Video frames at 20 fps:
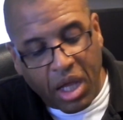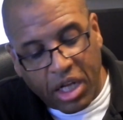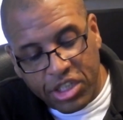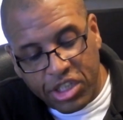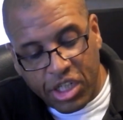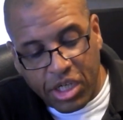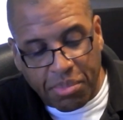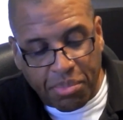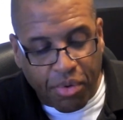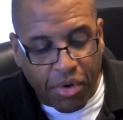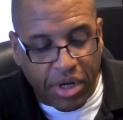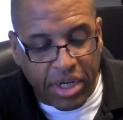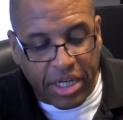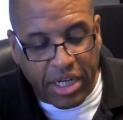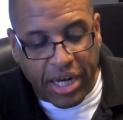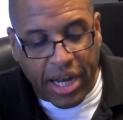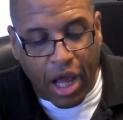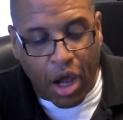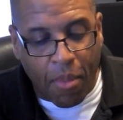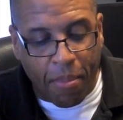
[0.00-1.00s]
Should have printed
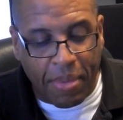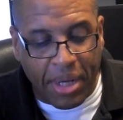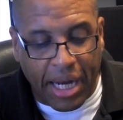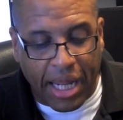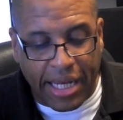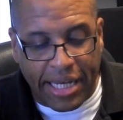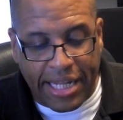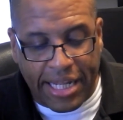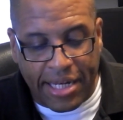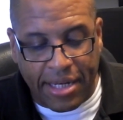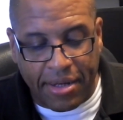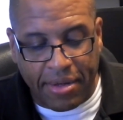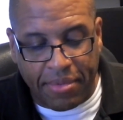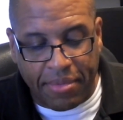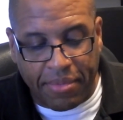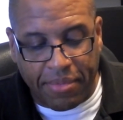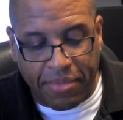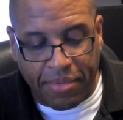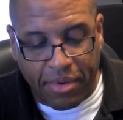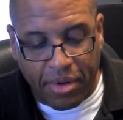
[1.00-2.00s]
it out, but I didn't.
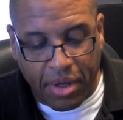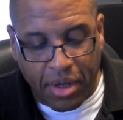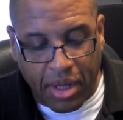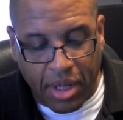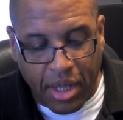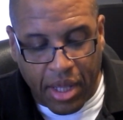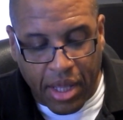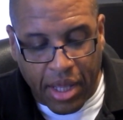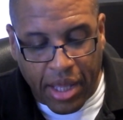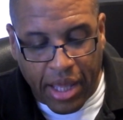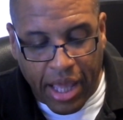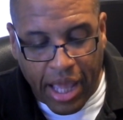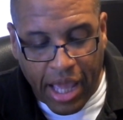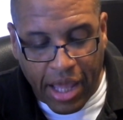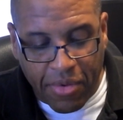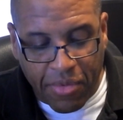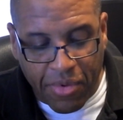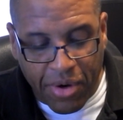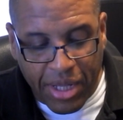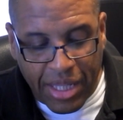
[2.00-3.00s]

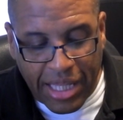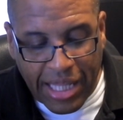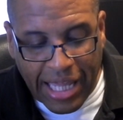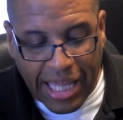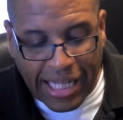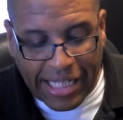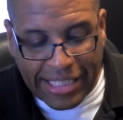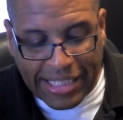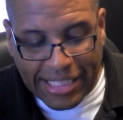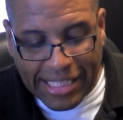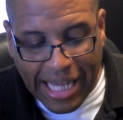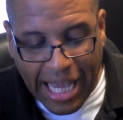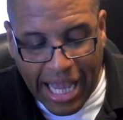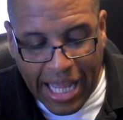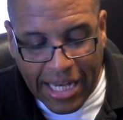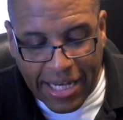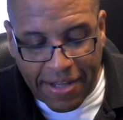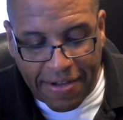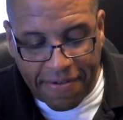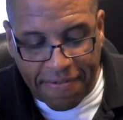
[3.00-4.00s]
And really, it's
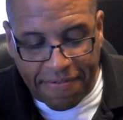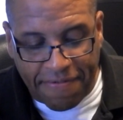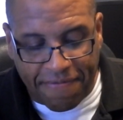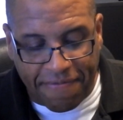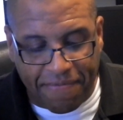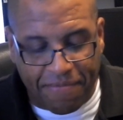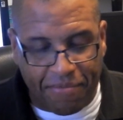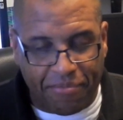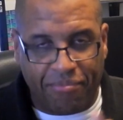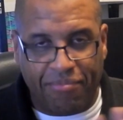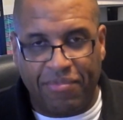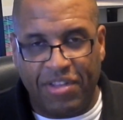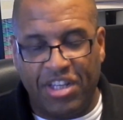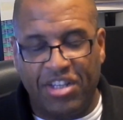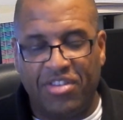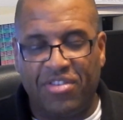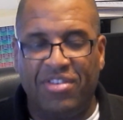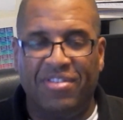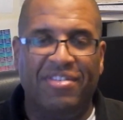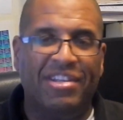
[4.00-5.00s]
kind of
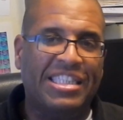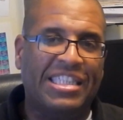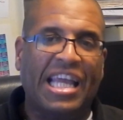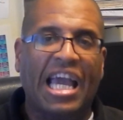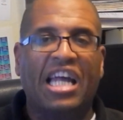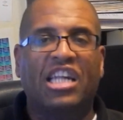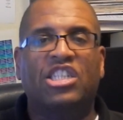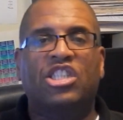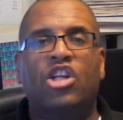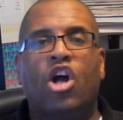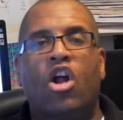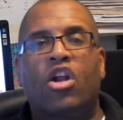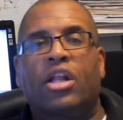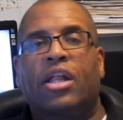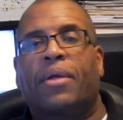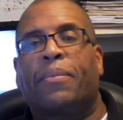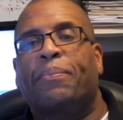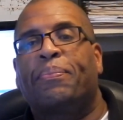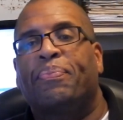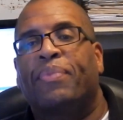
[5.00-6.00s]

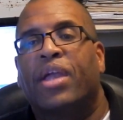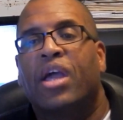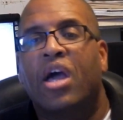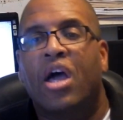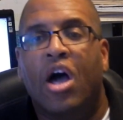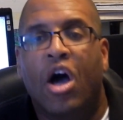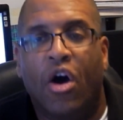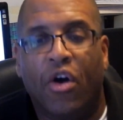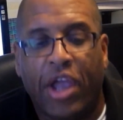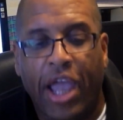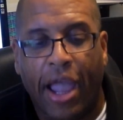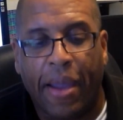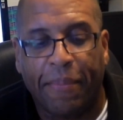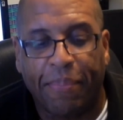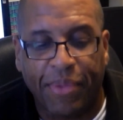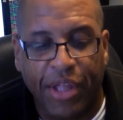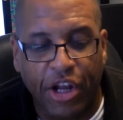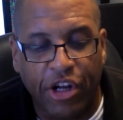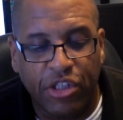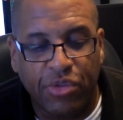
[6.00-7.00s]
startling. Okay,
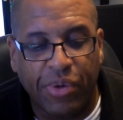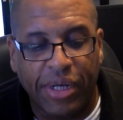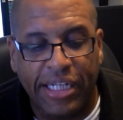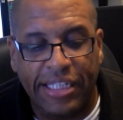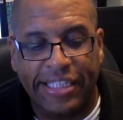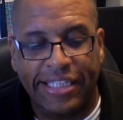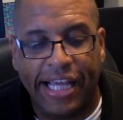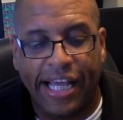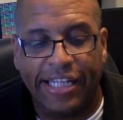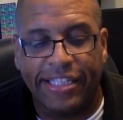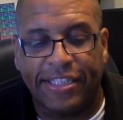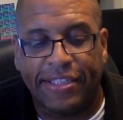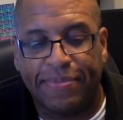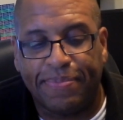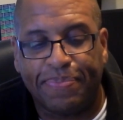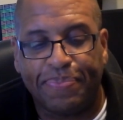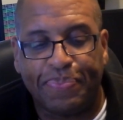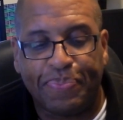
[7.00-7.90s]
here's what it says.